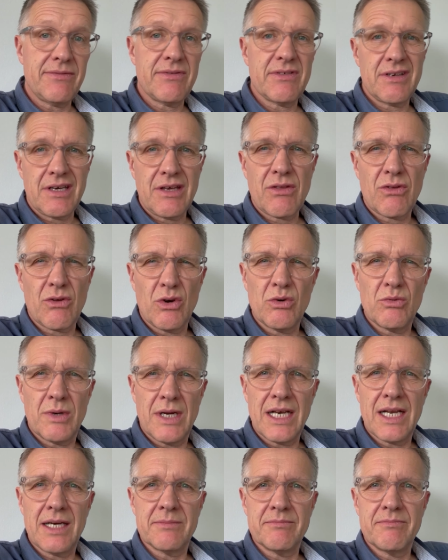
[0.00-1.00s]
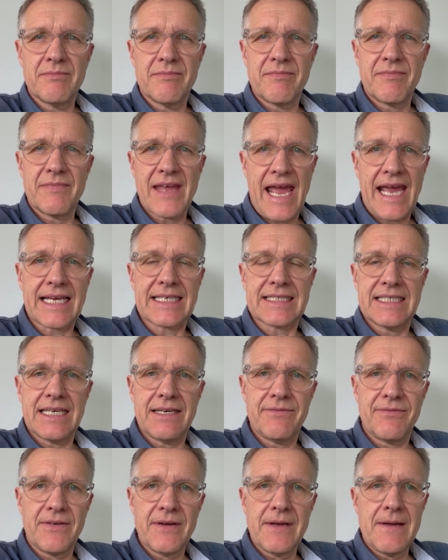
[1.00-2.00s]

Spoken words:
and I thought, well, I'm active,